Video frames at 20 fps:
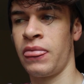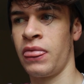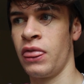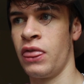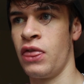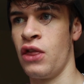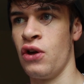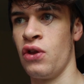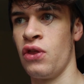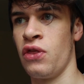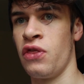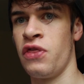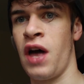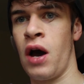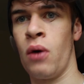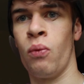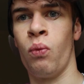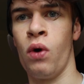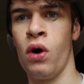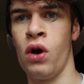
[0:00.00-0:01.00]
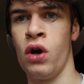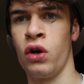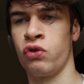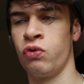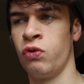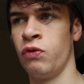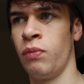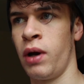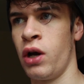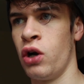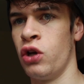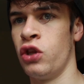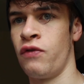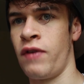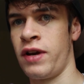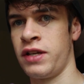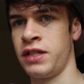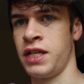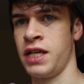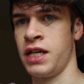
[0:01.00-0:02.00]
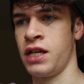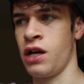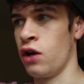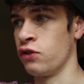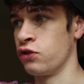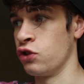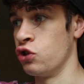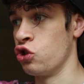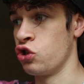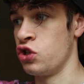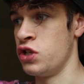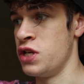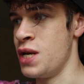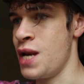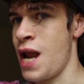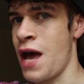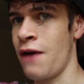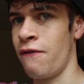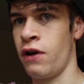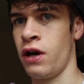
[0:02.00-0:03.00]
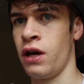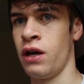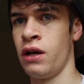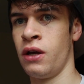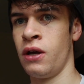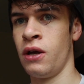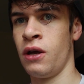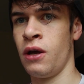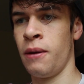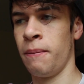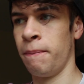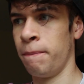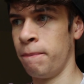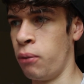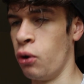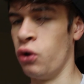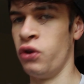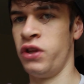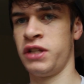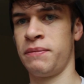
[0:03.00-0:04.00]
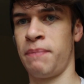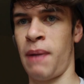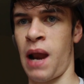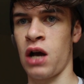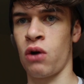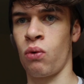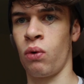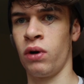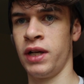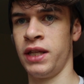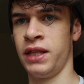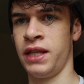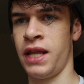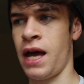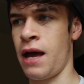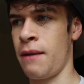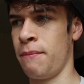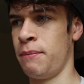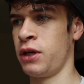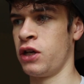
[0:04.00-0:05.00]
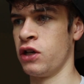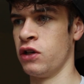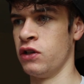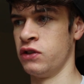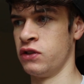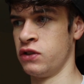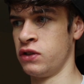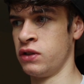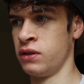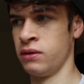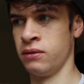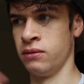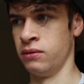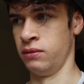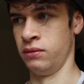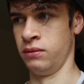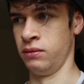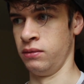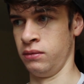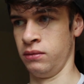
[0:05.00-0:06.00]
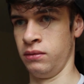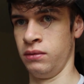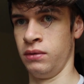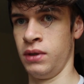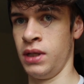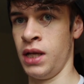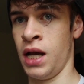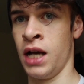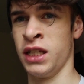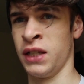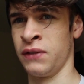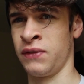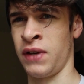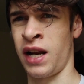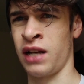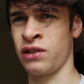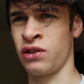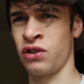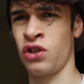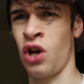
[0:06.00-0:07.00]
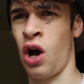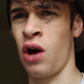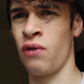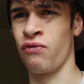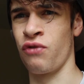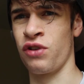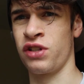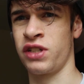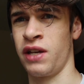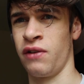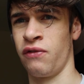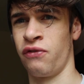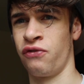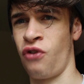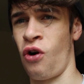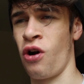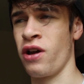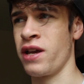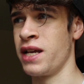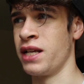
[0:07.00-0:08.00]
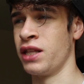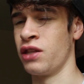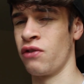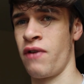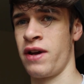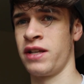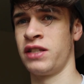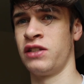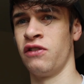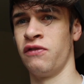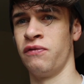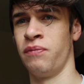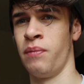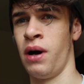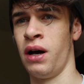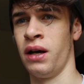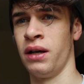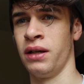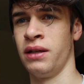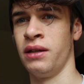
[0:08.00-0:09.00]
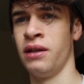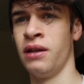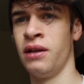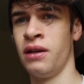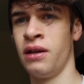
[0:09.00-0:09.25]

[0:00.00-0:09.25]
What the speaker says: that that works with my other SD cards, and just never put this black one in there, because as I said, I just can't risk it frying the rest of my